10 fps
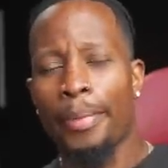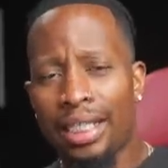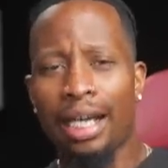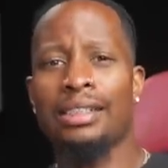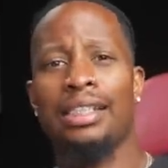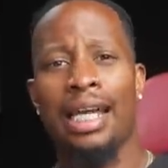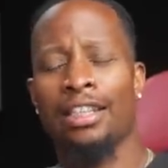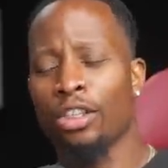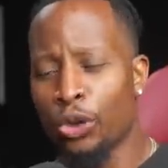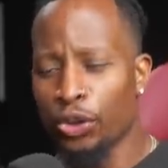because of
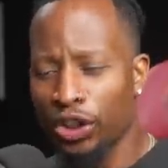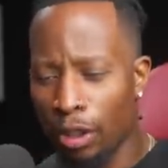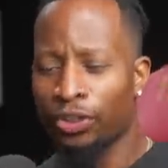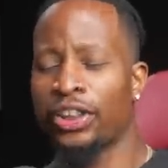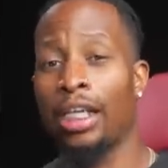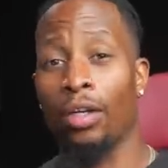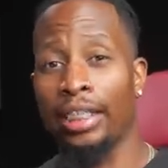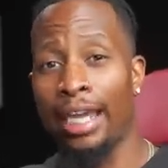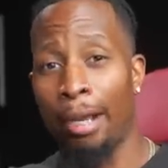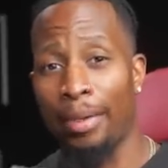that that you should go sell the
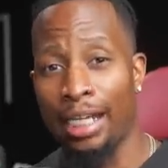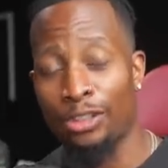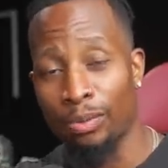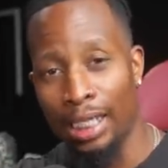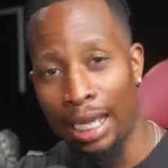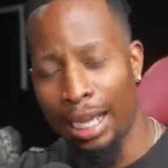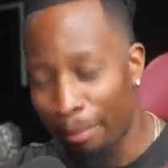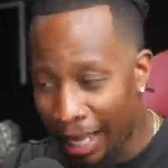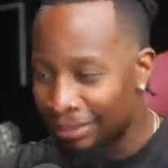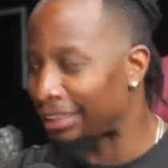camera that you got.
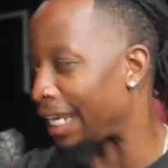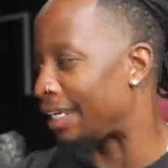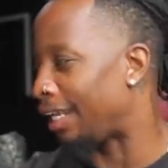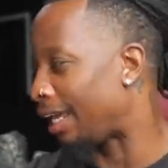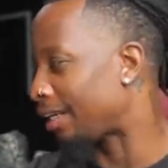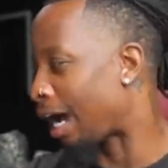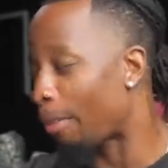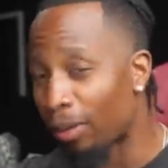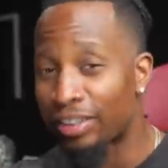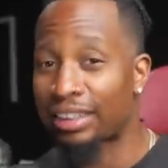I'm not saying that.
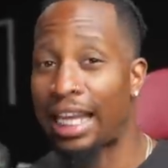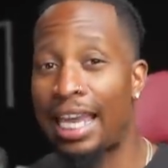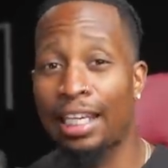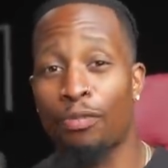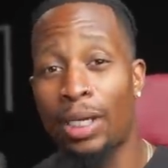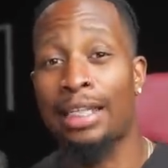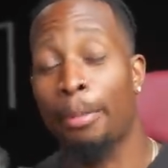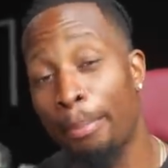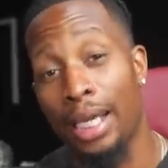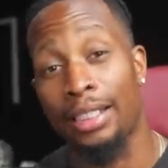I'm only saying if you got
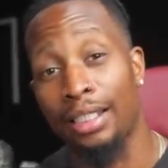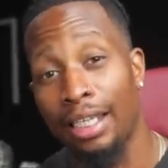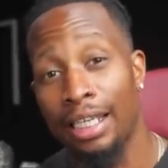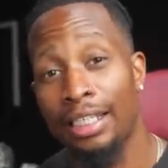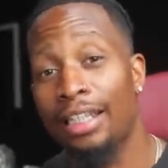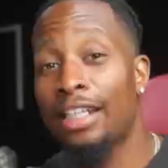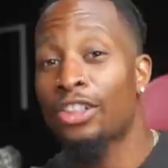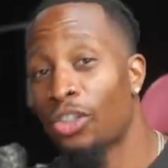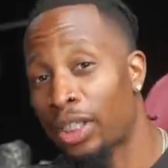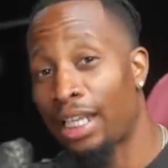the money, then
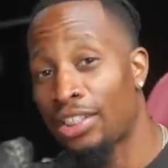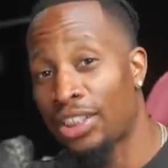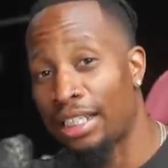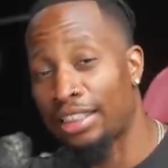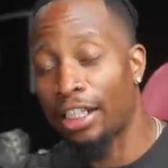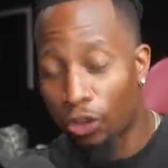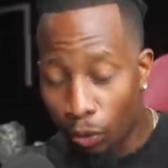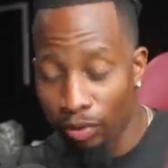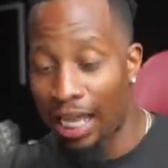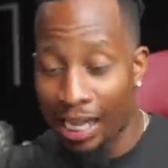it's okay to chase gear.
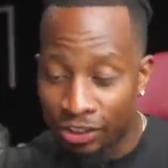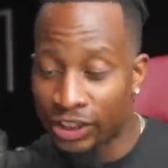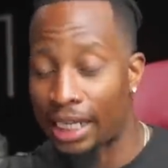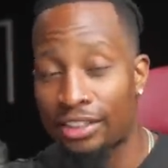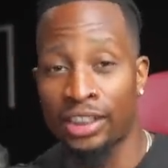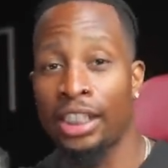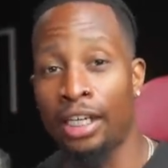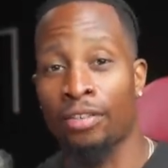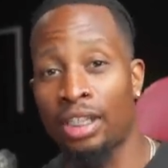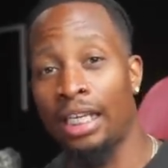Do not chase
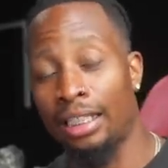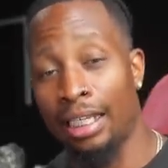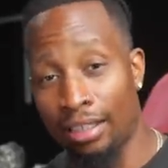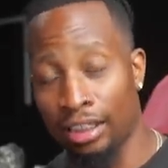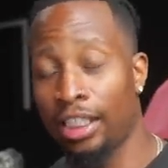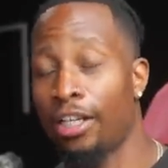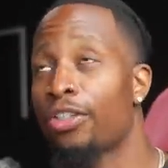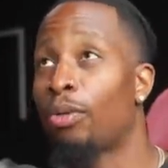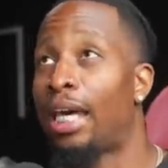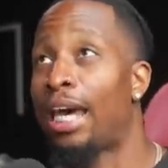gear thinking that the gear
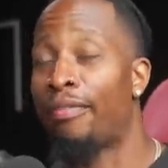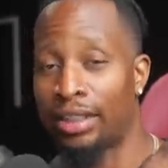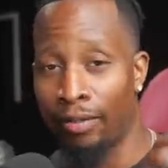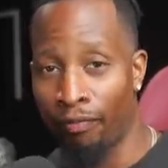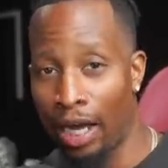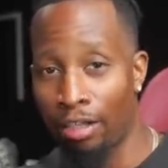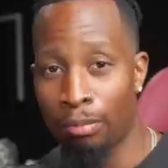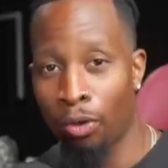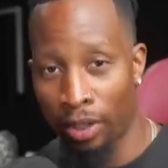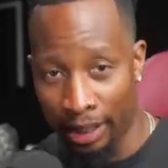you have is
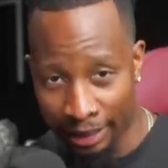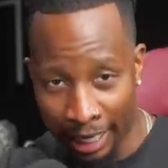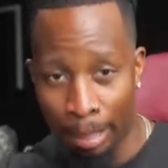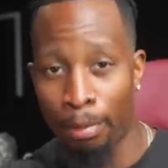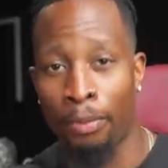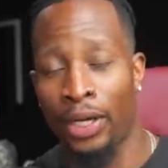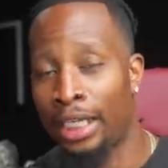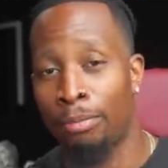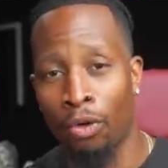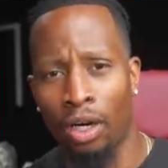invaluable and incapable
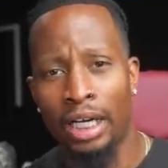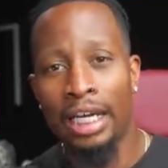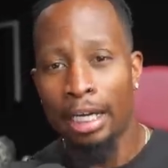anymore